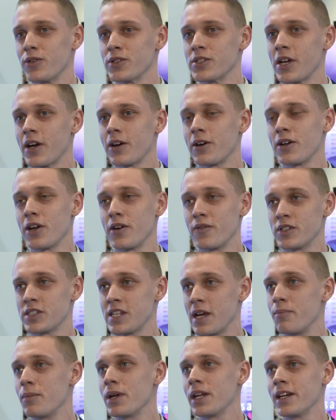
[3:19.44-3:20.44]
recycled over
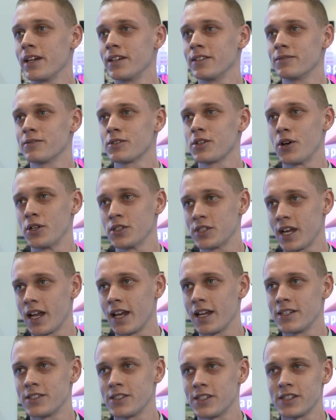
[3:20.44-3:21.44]
10 million contact
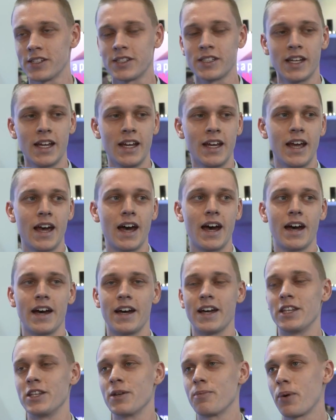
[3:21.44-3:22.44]
lenses
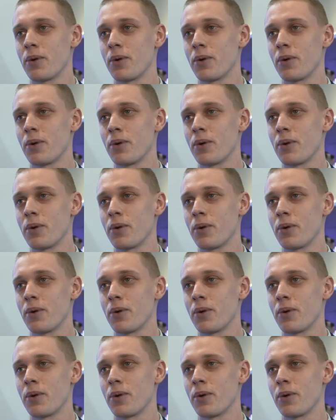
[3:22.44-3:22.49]
in the